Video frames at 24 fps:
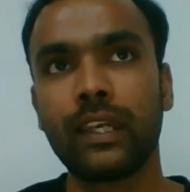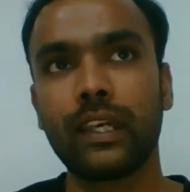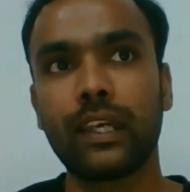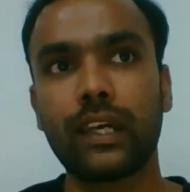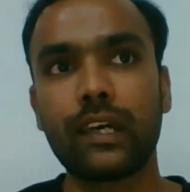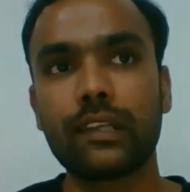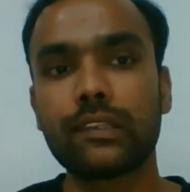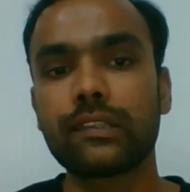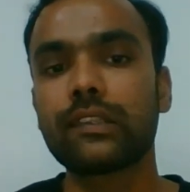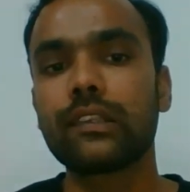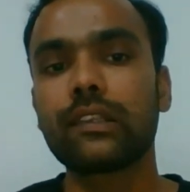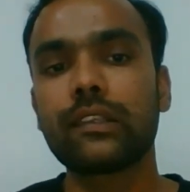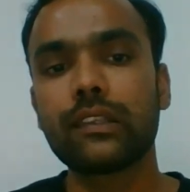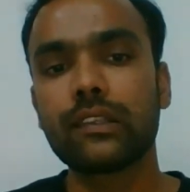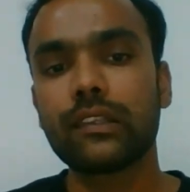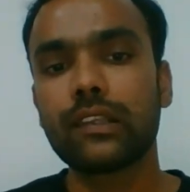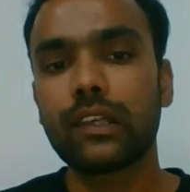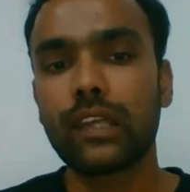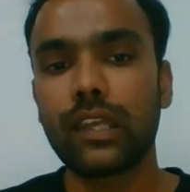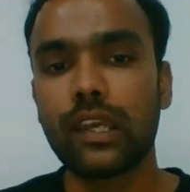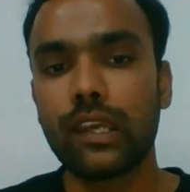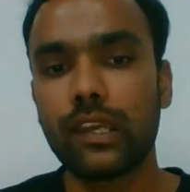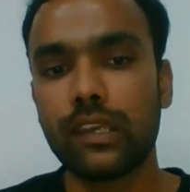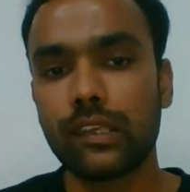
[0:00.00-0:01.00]
Consider the
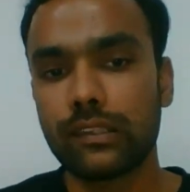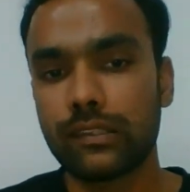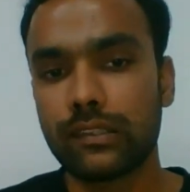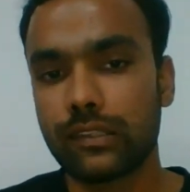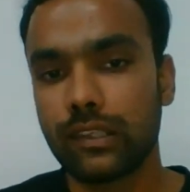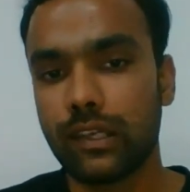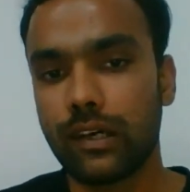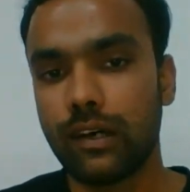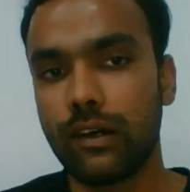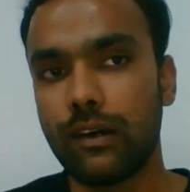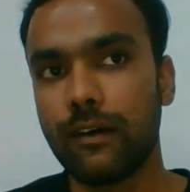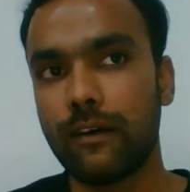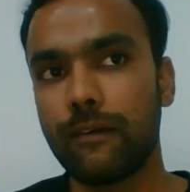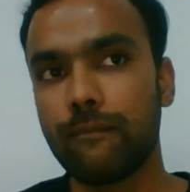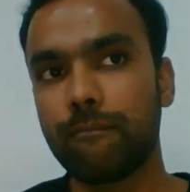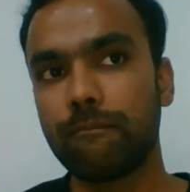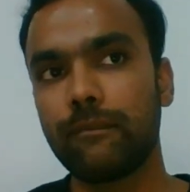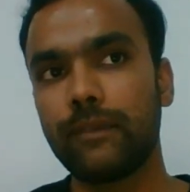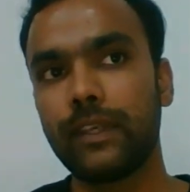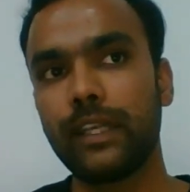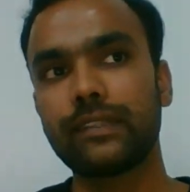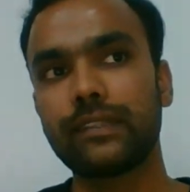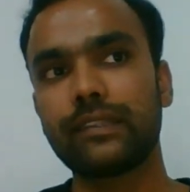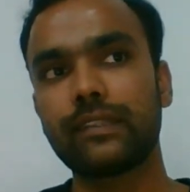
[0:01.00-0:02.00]
case,
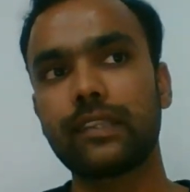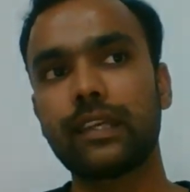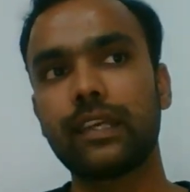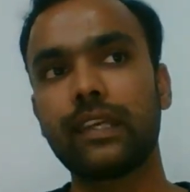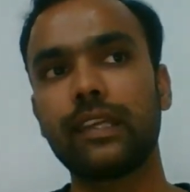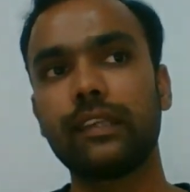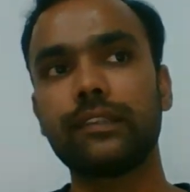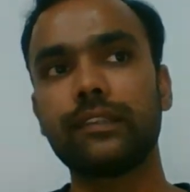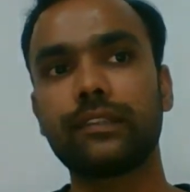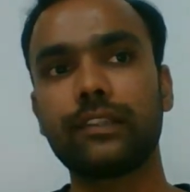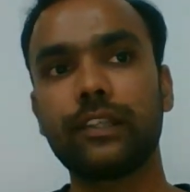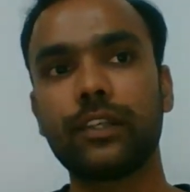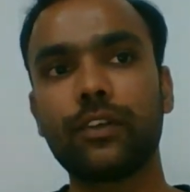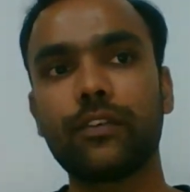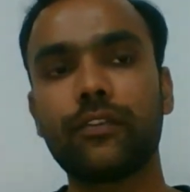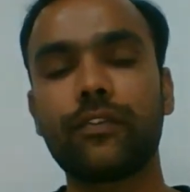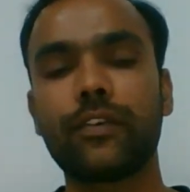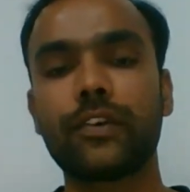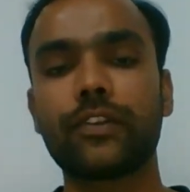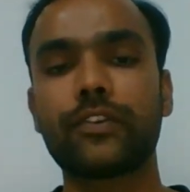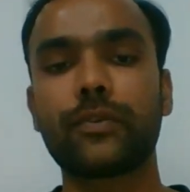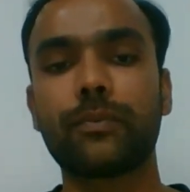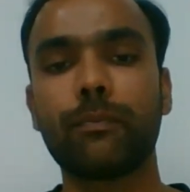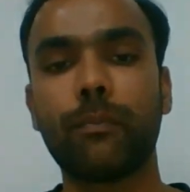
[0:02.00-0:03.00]
let's say instead of
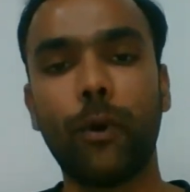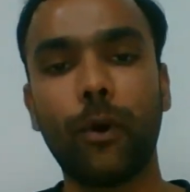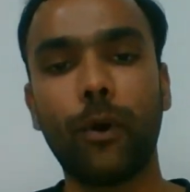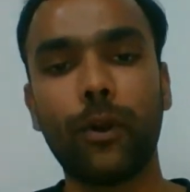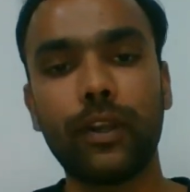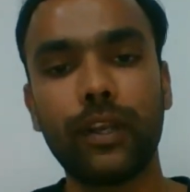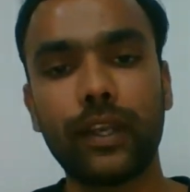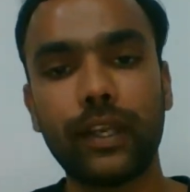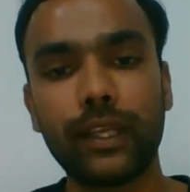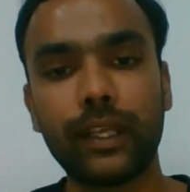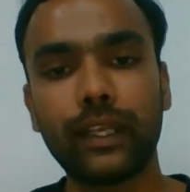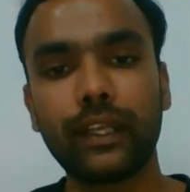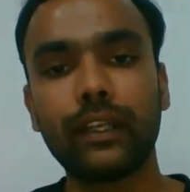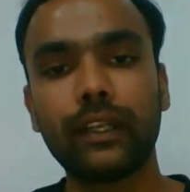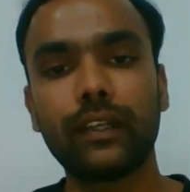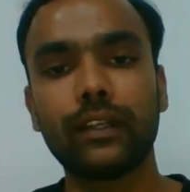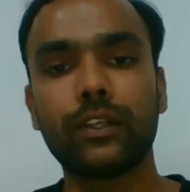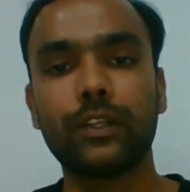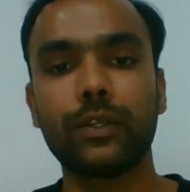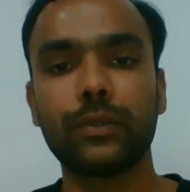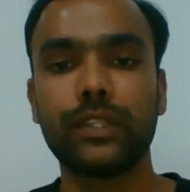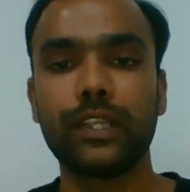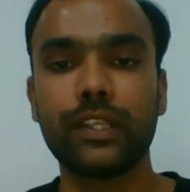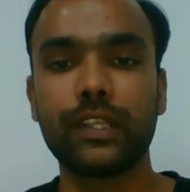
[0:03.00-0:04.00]
responding
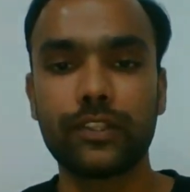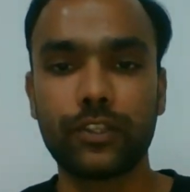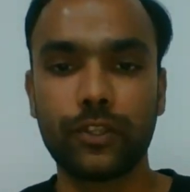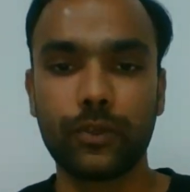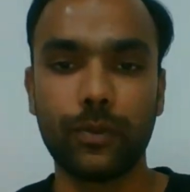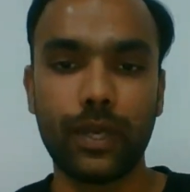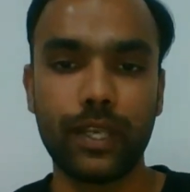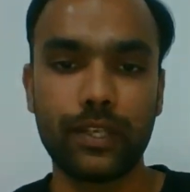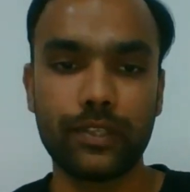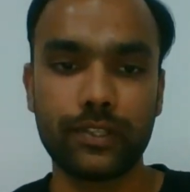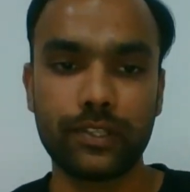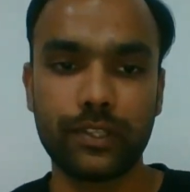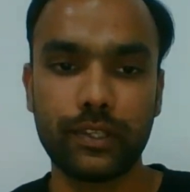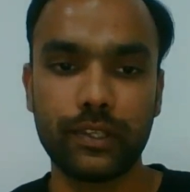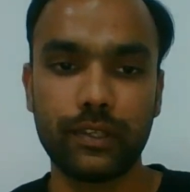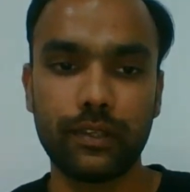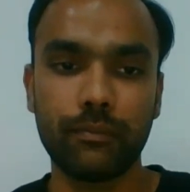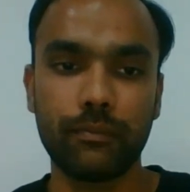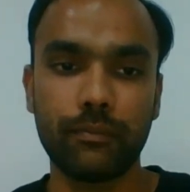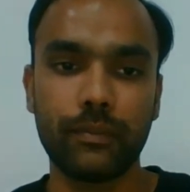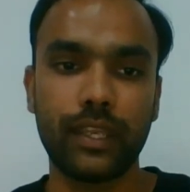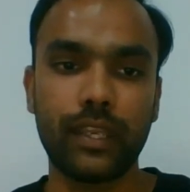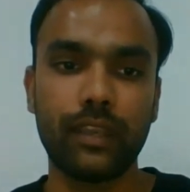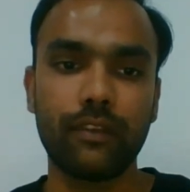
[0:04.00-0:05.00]
to this
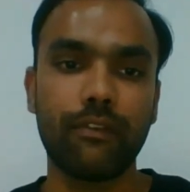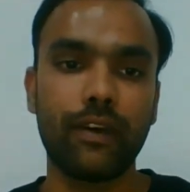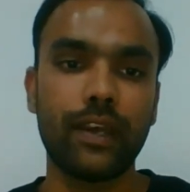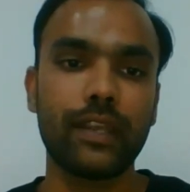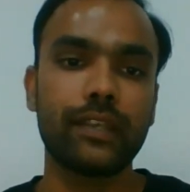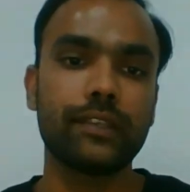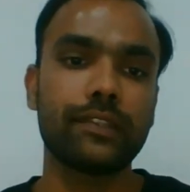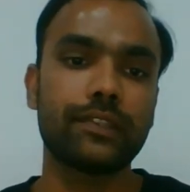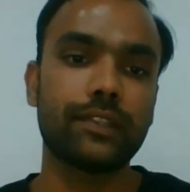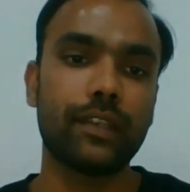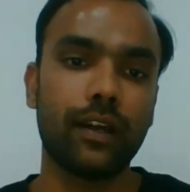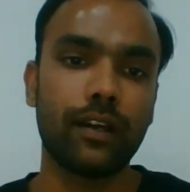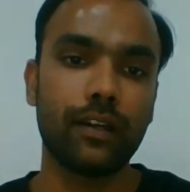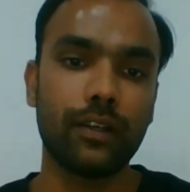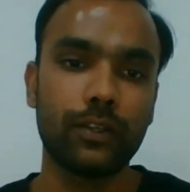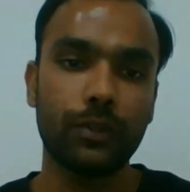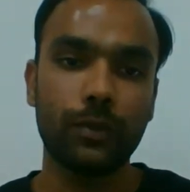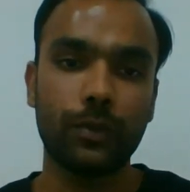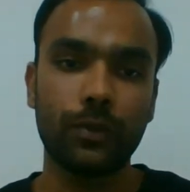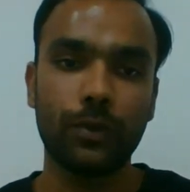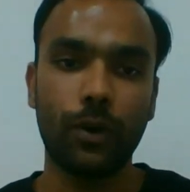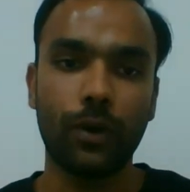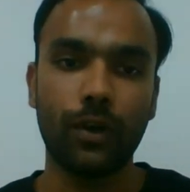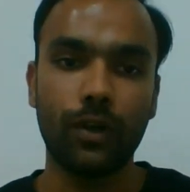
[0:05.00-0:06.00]
question, if I start
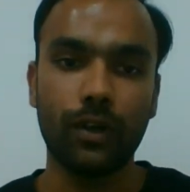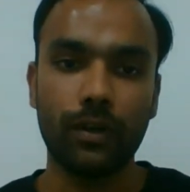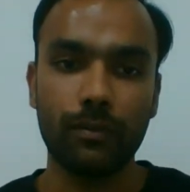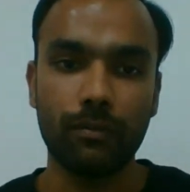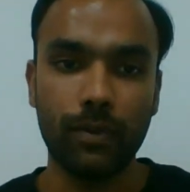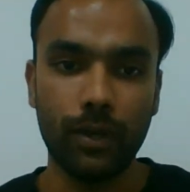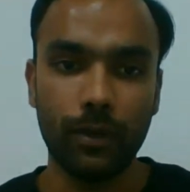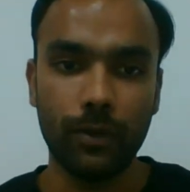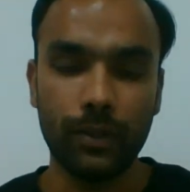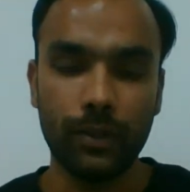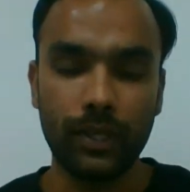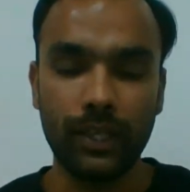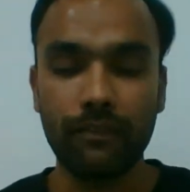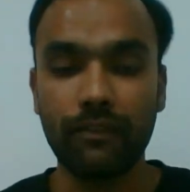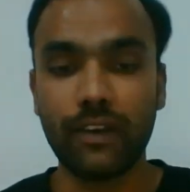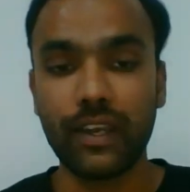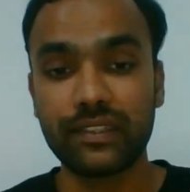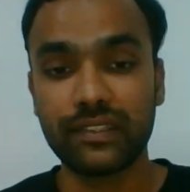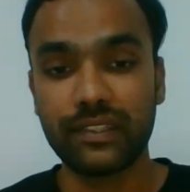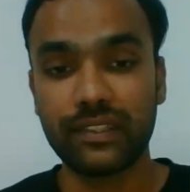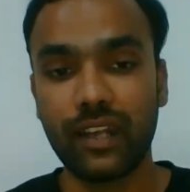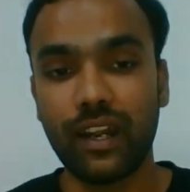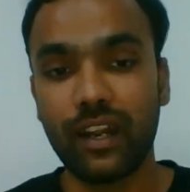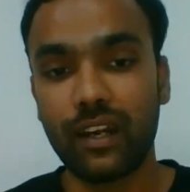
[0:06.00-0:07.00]

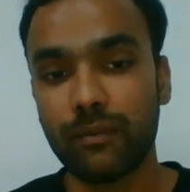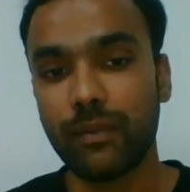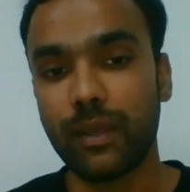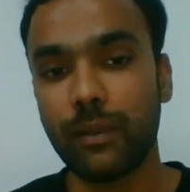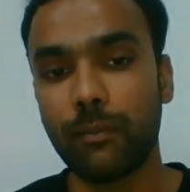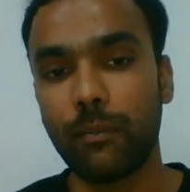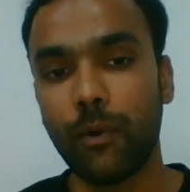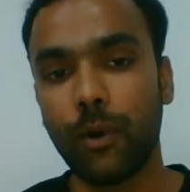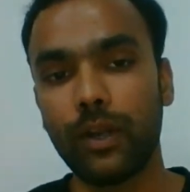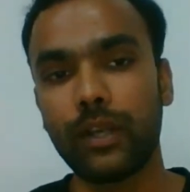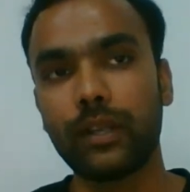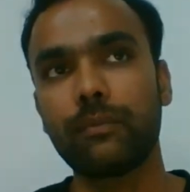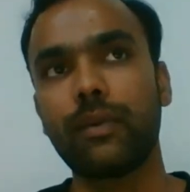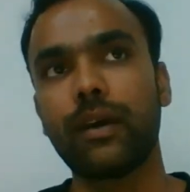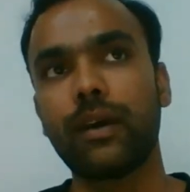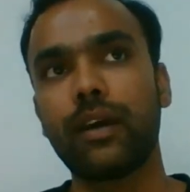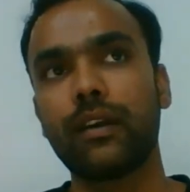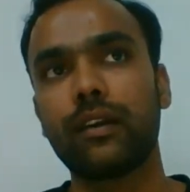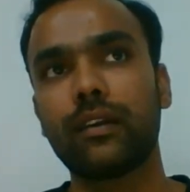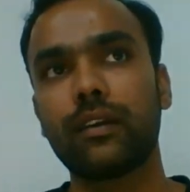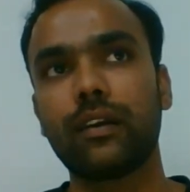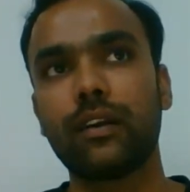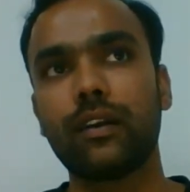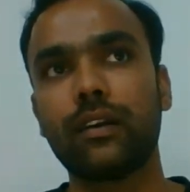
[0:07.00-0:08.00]
my body
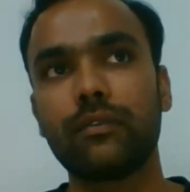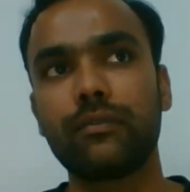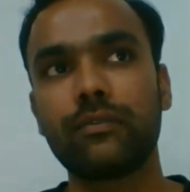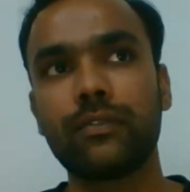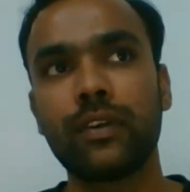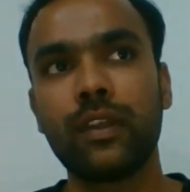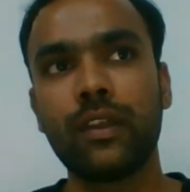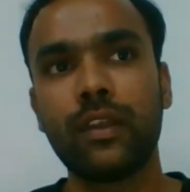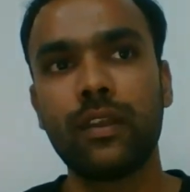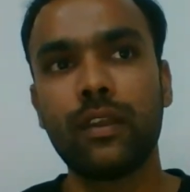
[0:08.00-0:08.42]
paragraph